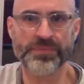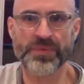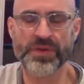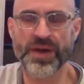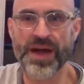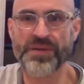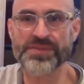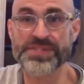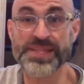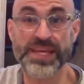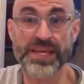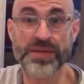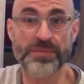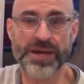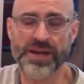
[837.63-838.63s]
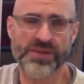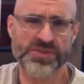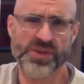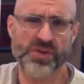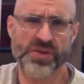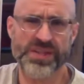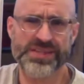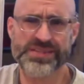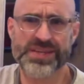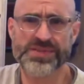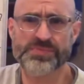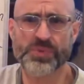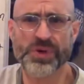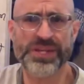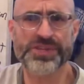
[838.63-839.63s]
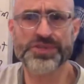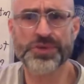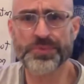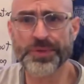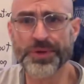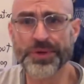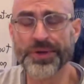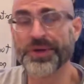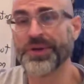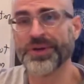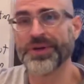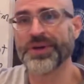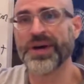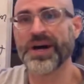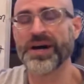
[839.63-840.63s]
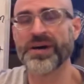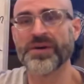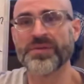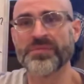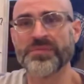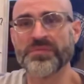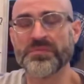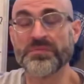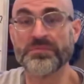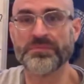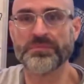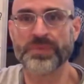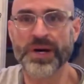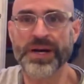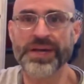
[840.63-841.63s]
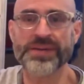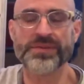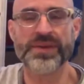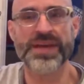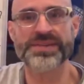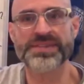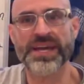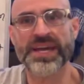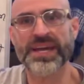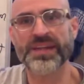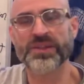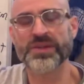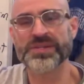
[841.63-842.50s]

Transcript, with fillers: I was thinking about it, I was like, oh, that sounds more like Jupiter. Um, but as I kind of looked